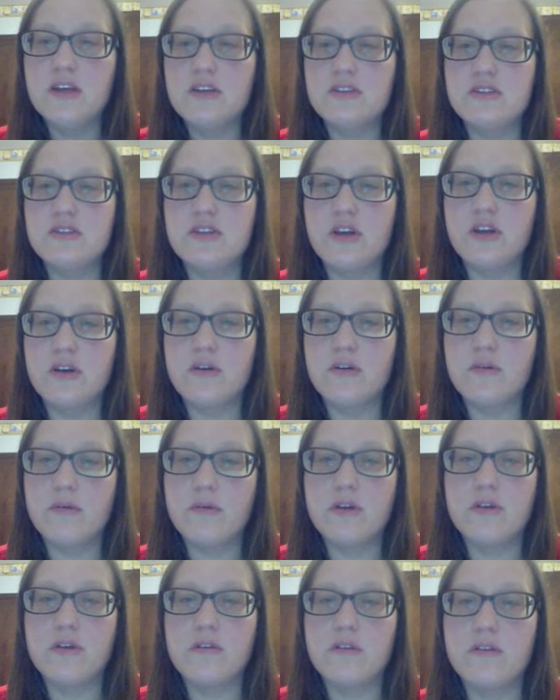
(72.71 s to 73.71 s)

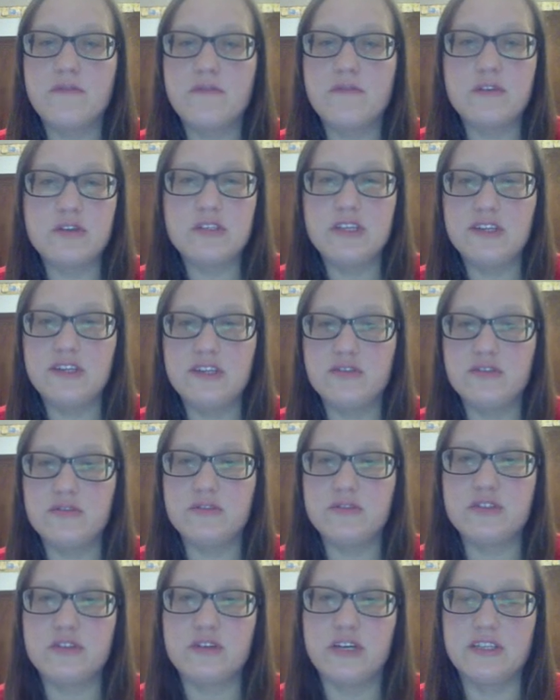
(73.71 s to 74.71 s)
So the first thing you'll do
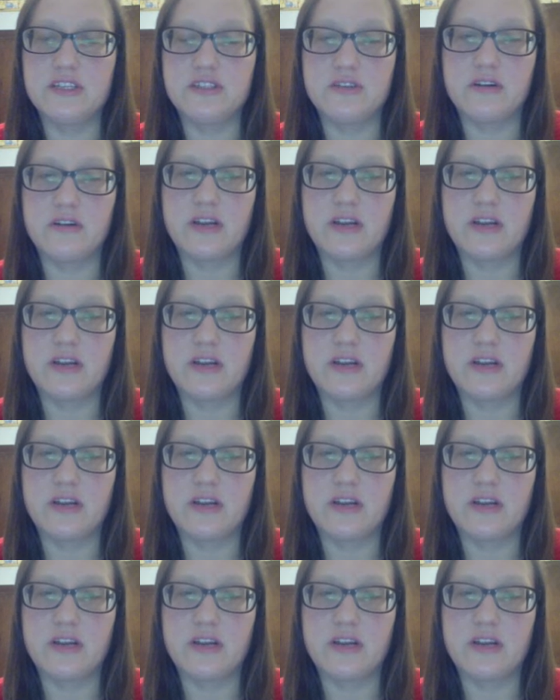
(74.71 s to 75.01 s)
is create your